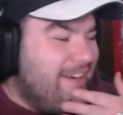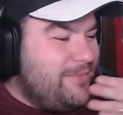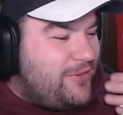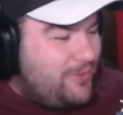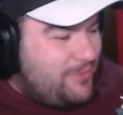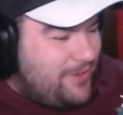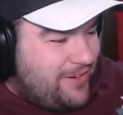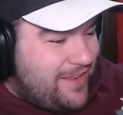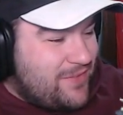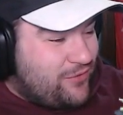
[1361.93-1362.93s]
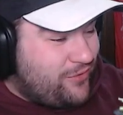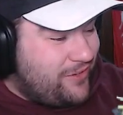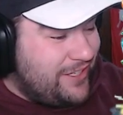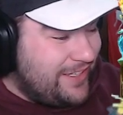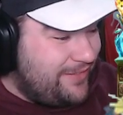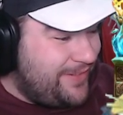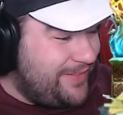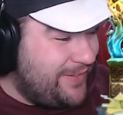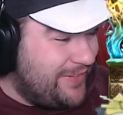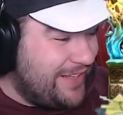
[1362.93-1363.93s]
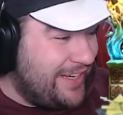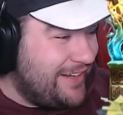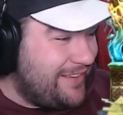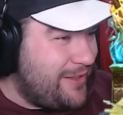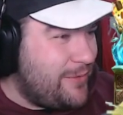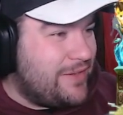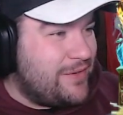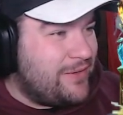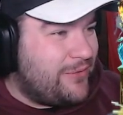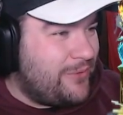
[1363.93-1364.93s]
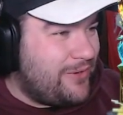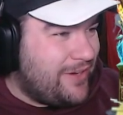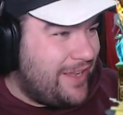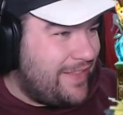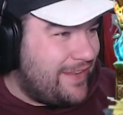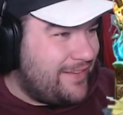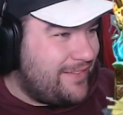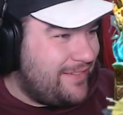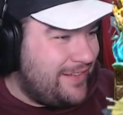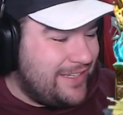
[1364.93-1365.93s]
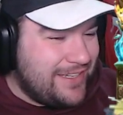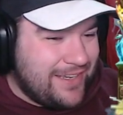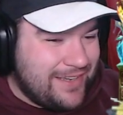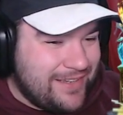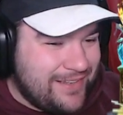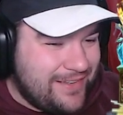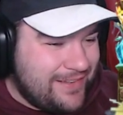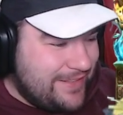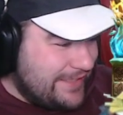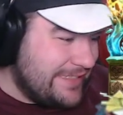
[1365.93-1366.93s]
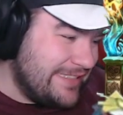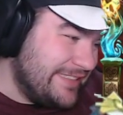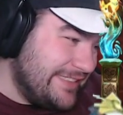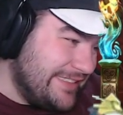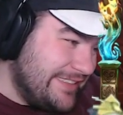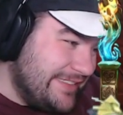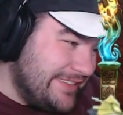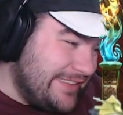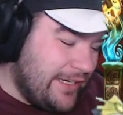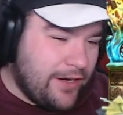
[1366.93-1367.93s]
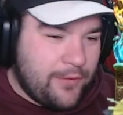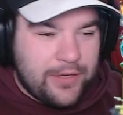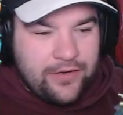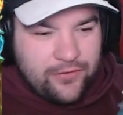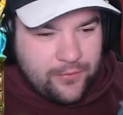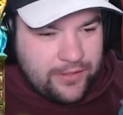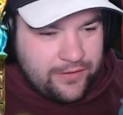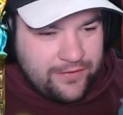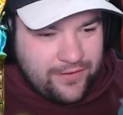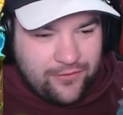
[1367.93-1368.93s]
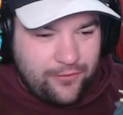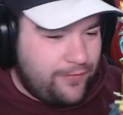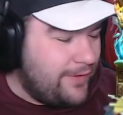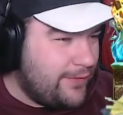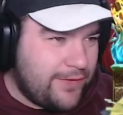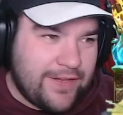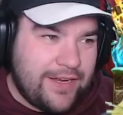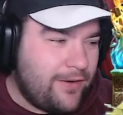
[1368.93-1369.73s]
Do we want to even try and get Fearful State? I think we do, because we'll knock out that. Yeah. Alright, we're going to do it. We're just going to do Fearful State and hope